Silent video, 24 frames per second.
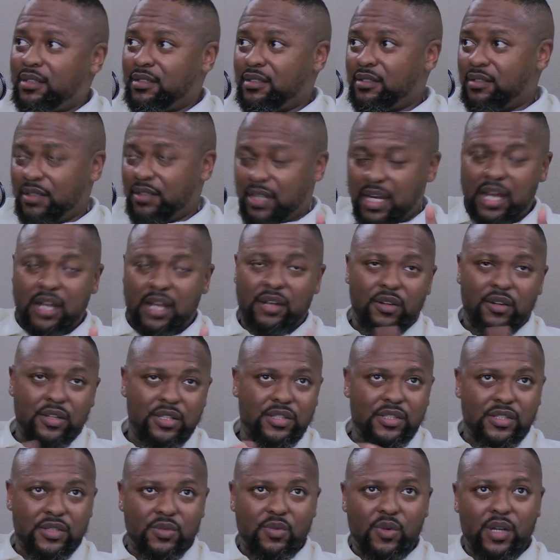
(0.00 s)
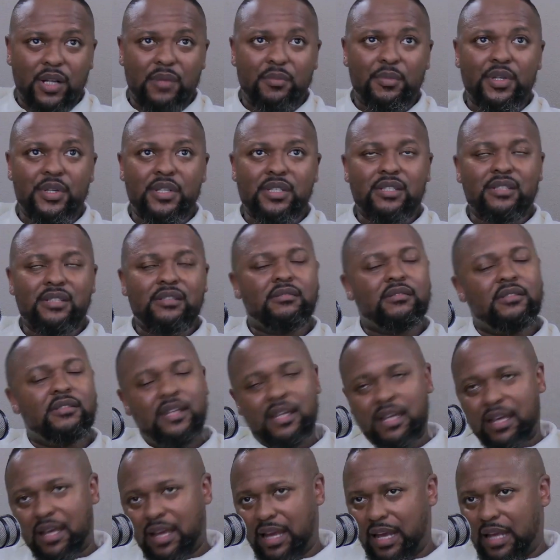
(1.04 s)
Yeah, not just one person.
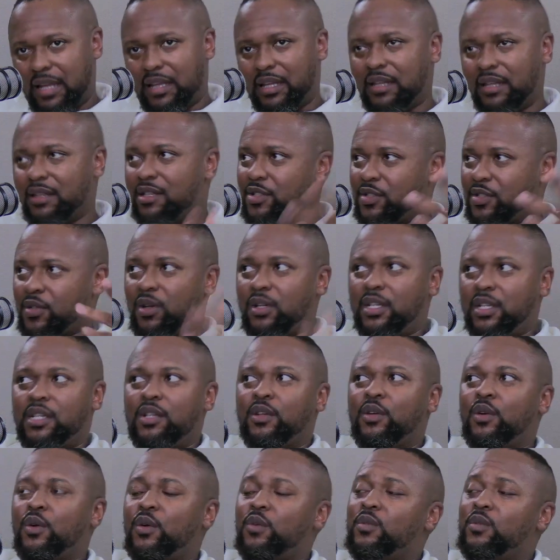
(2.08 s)
And then the song can go.